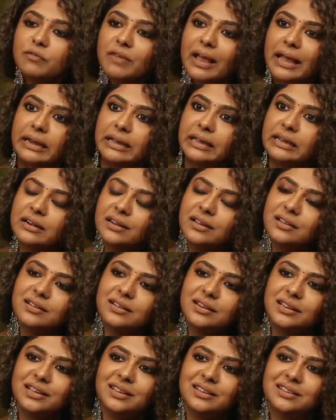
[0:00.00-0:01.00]
journey? Very
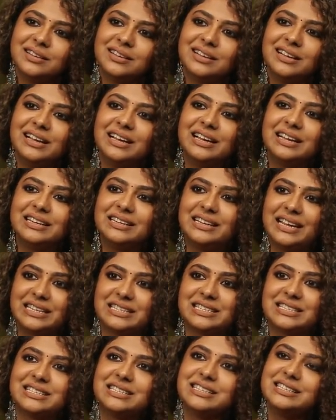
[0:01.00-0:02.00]
clearly
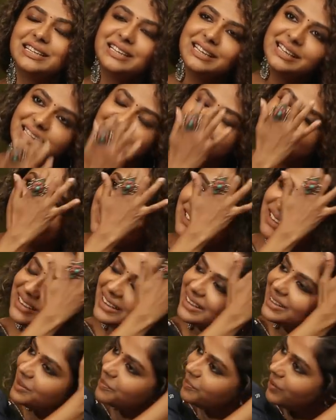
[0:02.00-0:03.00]
destiny
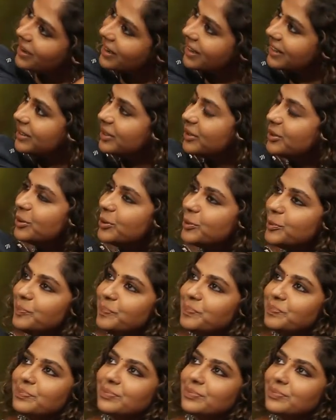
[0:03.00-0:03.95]
ennu parayunnathilum